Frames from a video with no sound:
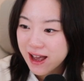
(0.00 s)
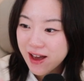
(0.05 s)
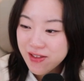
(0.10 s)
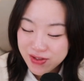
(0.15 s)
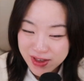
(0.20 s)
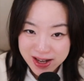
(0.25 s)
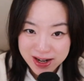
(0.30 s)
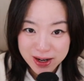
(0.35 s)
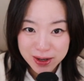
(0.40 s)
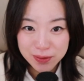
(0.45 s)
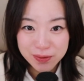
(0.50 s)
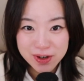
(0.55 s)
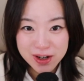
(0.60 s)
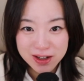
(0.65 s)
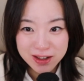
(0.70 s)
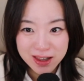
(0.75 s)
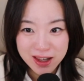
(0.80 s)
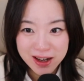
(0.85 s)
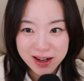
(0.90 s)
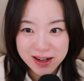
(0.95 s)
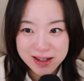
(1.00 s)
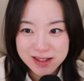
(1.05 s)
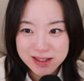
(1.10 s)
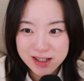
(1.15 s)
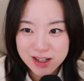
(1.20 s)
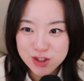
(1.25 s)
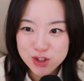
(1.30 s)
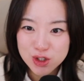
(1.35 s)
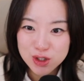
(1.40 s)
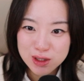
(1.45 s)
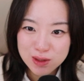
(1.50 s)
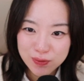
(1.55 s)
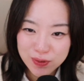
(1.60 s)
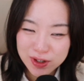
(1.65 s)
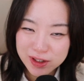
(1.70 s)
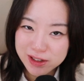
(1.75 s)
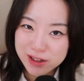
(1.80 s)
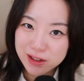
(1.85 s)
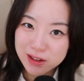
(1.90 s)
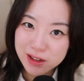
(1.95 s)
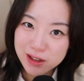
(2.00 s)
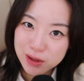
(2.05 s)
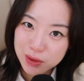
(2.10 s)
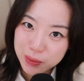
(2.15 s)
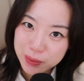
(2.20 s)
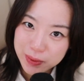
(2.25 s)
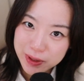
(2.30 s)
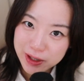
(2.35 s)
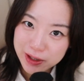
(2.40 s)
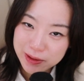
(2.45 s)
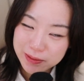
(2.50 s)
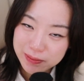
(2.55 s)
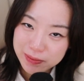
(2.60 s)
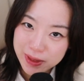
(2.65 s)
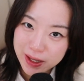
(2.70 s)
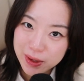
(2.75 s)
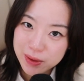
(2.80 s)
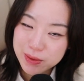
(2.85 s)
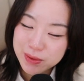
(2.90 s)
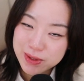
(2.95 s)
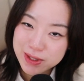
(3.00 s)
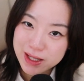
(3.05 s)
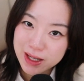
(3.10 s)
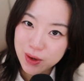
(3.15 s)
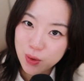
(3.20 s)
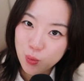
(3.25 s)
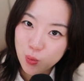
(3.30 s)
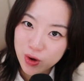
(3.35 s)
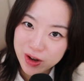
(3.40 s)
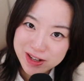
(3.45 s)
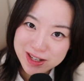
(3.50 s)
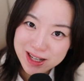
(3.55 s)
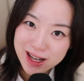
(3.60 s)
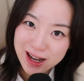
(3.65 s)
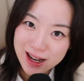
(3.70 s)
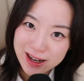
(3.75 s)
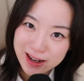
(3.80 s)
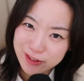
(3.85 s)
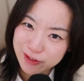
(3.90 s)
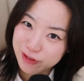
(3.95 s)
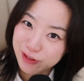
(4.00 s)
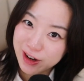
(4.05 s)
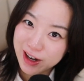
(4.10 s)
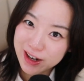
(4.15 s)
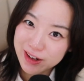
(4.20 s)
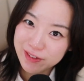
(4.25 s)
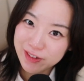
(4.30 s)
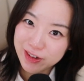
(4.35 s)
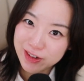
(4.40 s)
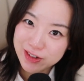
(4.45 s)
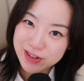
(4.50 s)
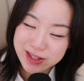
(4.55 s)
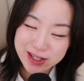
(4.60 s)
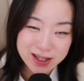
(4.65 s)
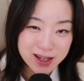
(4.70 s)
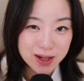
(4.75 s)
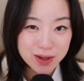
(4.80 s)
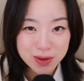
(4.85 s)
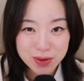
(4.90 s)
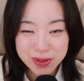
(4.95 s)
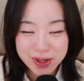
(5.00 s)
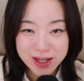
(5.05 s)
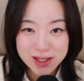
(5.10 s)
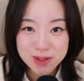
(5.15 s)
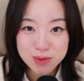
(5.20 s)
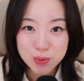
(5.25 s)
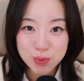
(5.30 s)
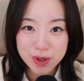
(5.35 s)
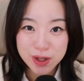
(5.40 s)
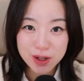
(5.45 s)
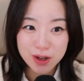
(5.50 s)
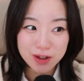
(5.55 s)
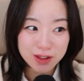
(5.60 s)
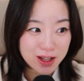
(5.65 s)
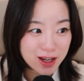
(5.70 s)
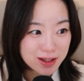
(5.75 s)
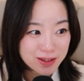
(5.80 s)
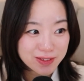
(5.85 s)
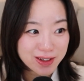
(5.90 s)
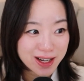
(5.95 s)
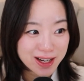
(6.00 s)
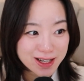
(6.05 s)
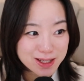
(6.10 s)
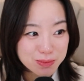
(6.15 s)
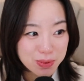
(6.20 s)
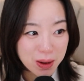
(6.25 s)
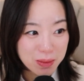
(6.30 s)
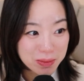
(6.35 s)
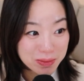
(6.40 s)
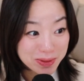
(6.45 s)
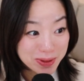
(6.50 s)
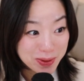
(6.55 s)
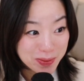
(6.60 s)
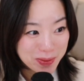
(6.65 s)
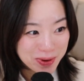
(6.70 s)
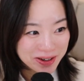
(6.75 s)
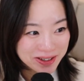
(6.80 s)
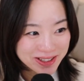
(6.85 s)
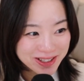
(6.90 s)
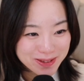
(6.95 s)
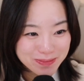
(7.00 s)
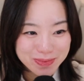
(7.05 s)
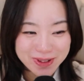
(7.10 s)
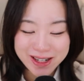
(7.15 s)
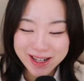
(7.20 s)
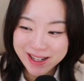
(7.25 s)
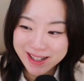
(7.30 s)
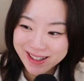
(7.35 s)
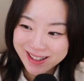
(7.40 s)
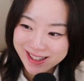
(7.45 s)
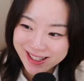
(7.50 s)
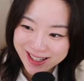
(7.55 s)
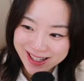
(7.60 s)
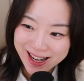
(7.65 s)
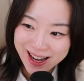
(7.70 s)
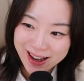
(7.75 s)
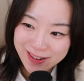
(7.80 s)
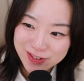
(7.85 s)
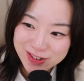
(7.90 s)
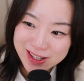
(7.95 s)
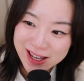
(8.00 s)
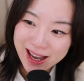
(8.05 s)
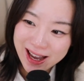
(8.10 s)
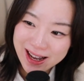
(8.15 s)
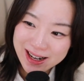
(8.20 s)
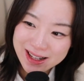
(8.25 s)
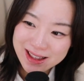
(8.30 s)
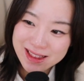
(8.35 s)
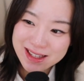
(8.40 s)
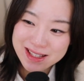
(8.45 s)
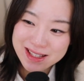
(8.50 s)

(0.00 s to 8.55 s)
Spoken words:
And then I realized it just felt a little weird that it was like one guy and 5 girls, and I know that's what a lot of guys probably wanted, but I did have to add in the